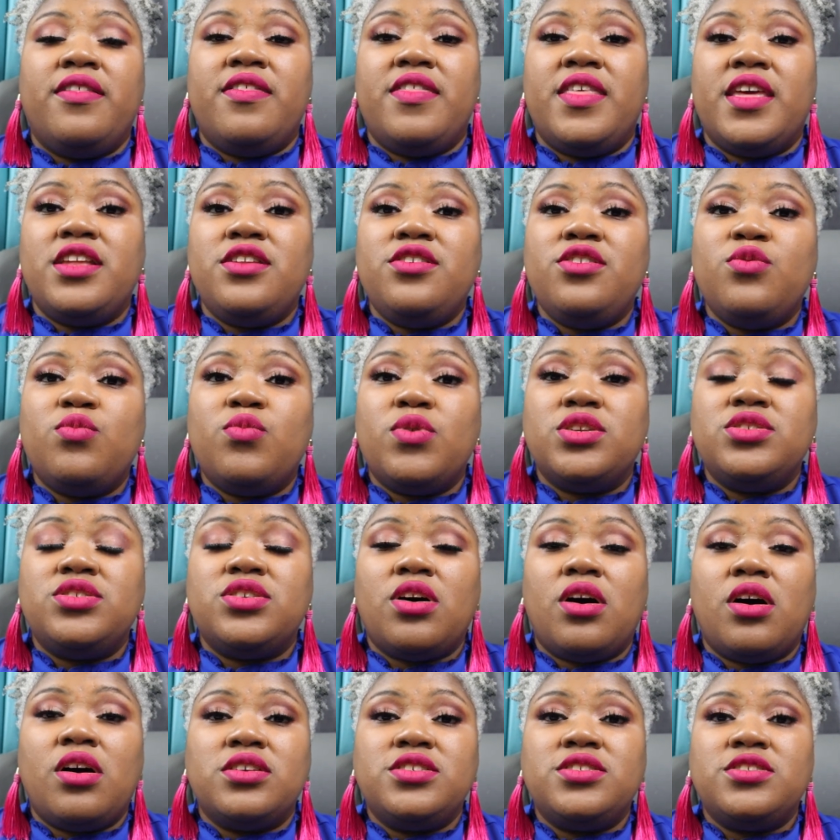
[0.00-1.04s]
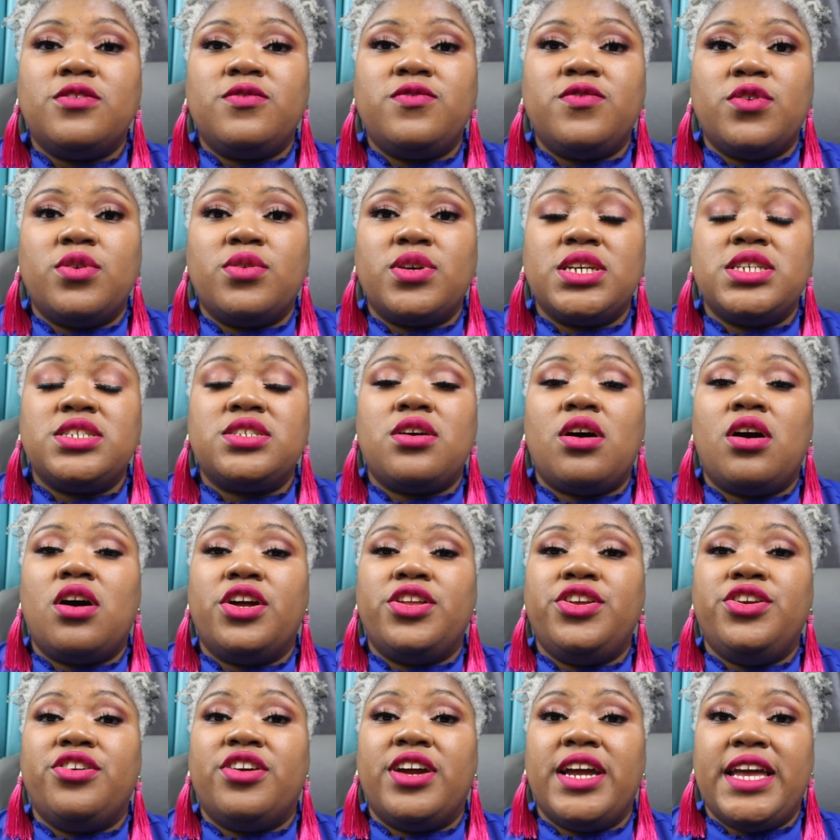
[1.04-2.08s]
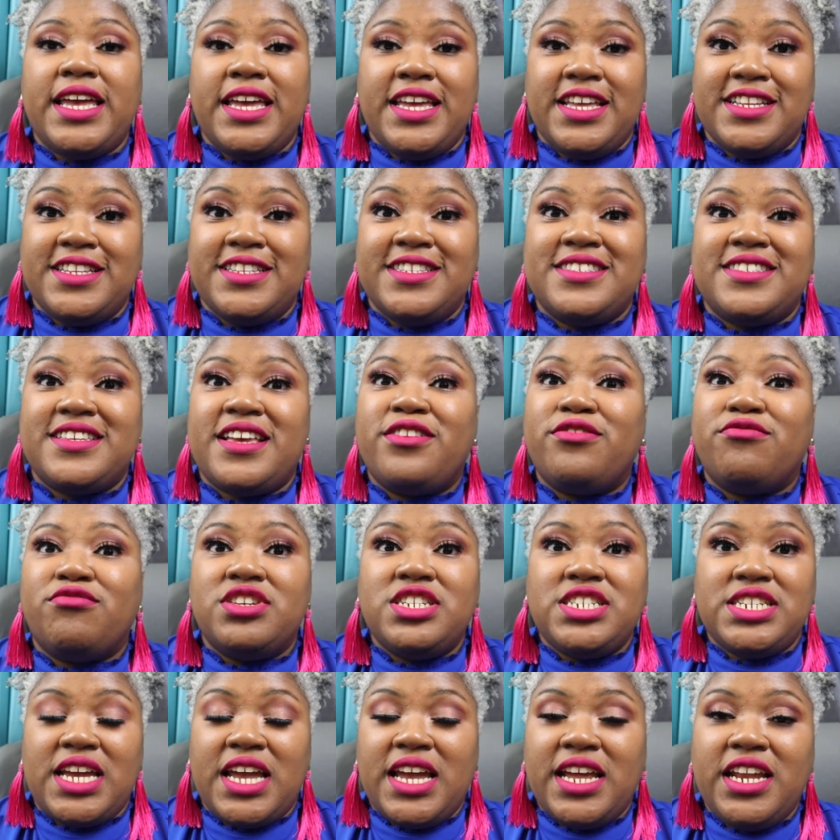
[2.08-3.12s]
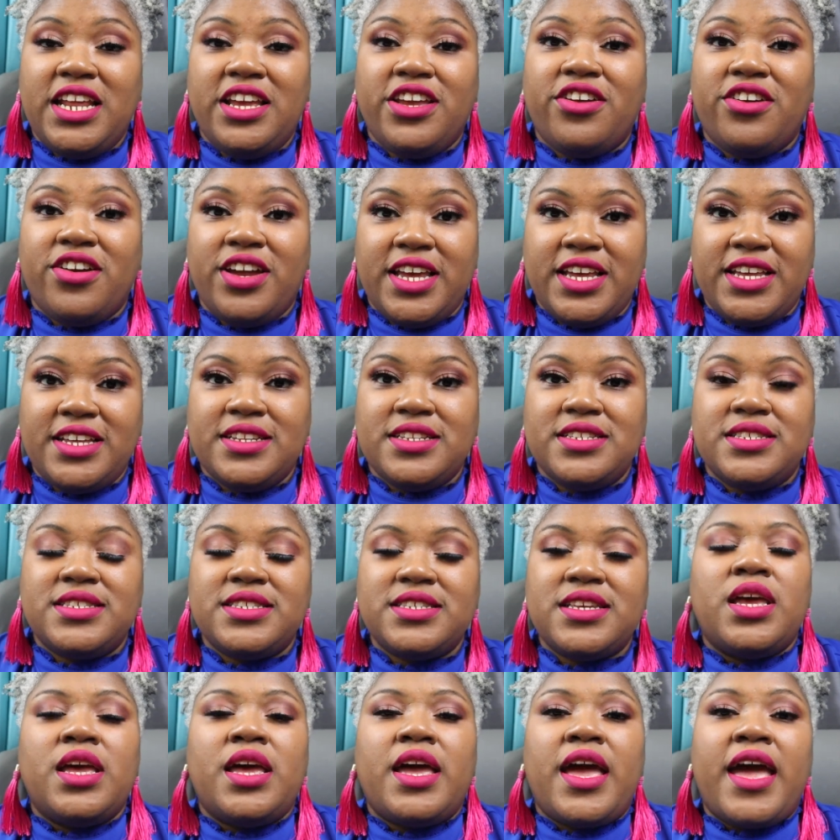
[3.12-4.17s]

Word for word: then you want to also focus on your ends and retaining your ends.